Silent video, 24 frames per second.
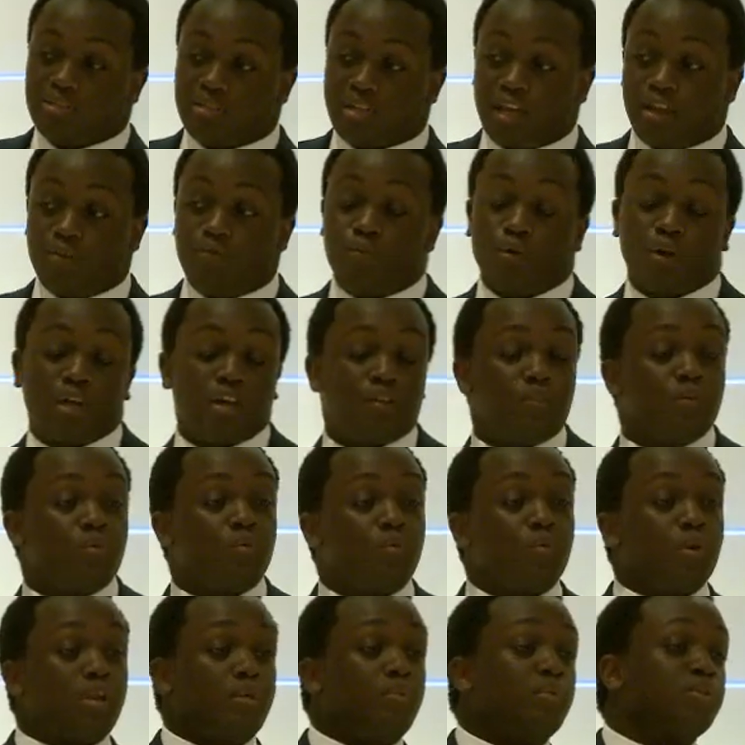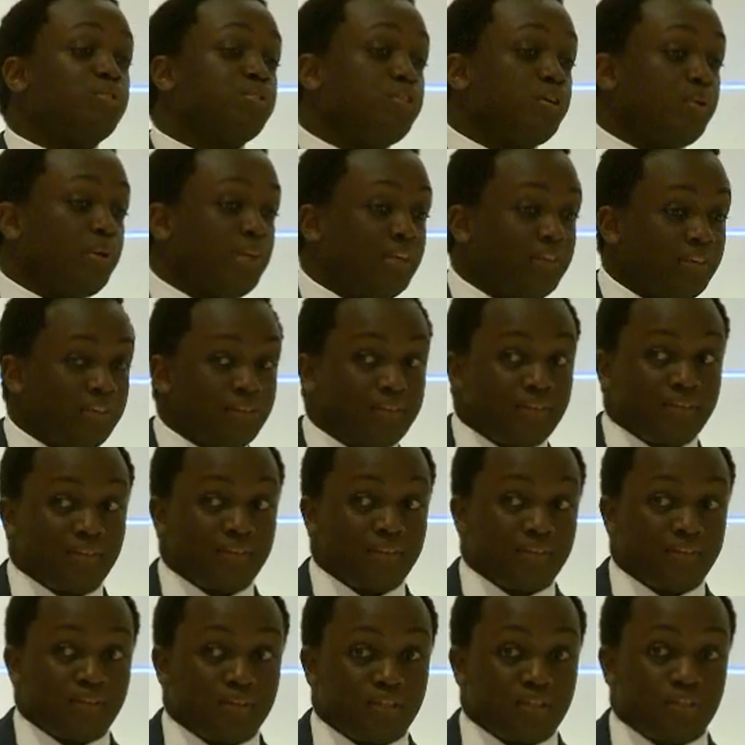And for Kevin, we weren't able to do it.
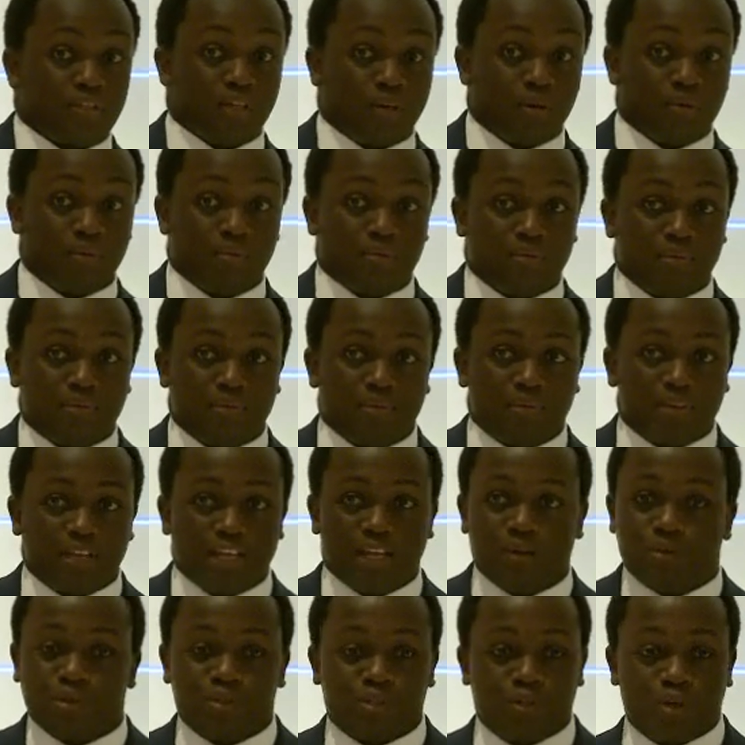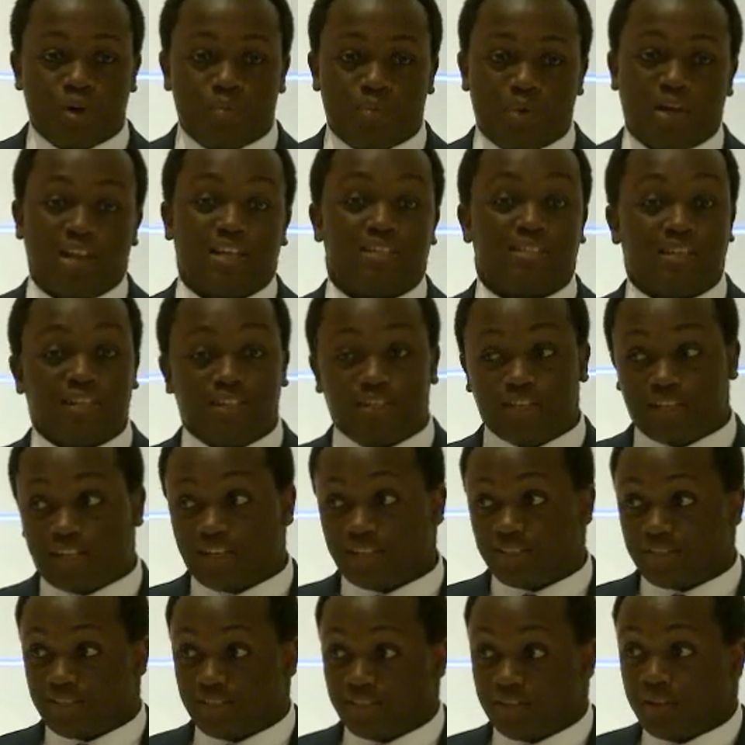So it was a no-brainer, I said
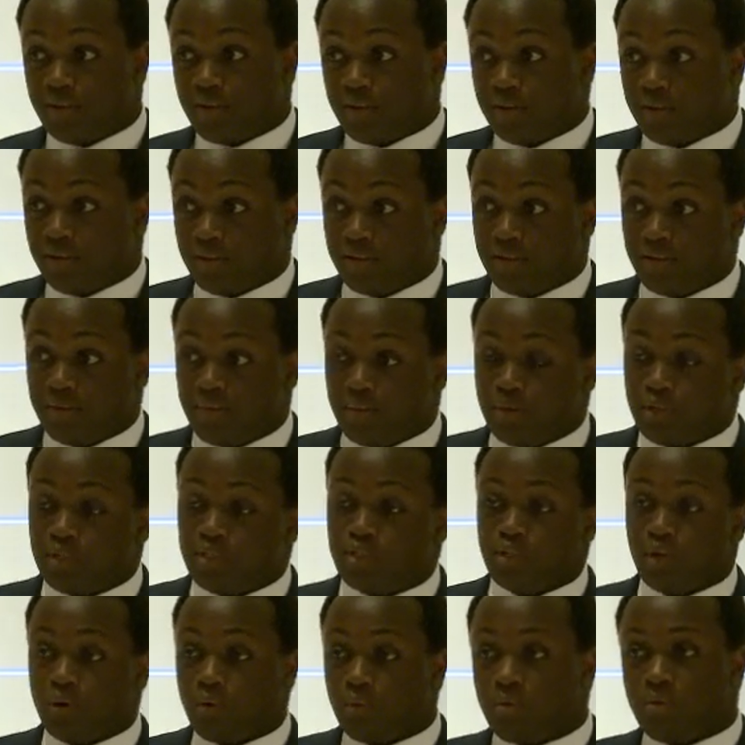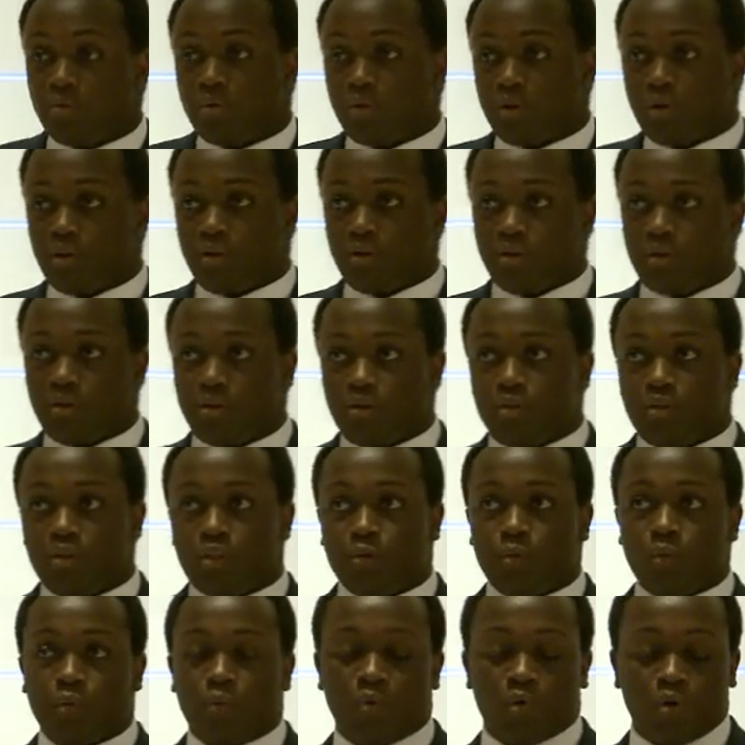yes. So
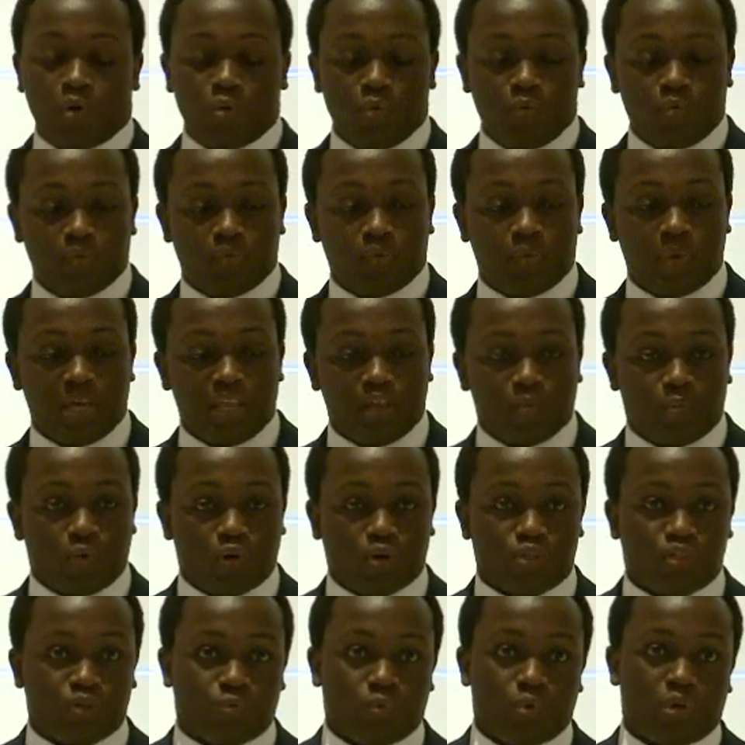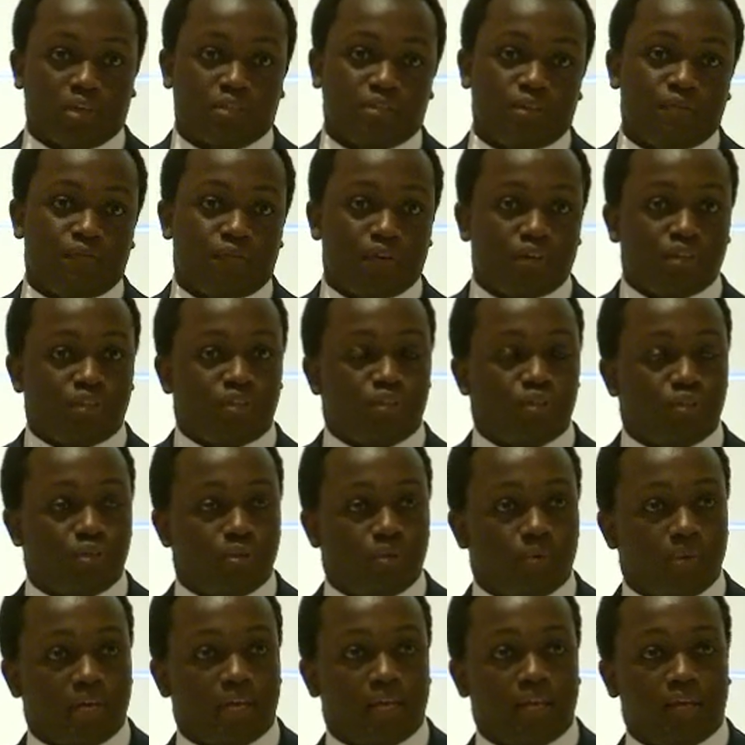the way the process works, they first
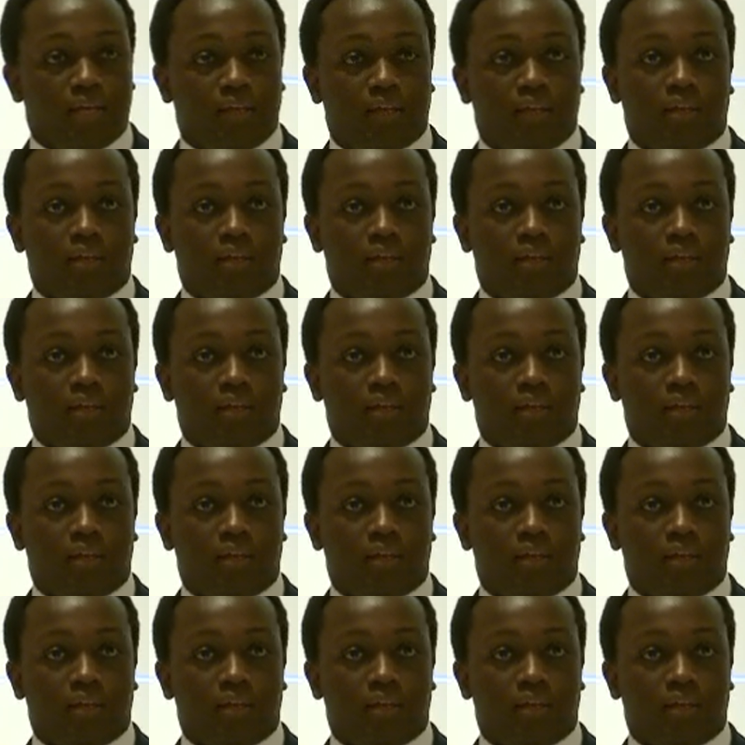do a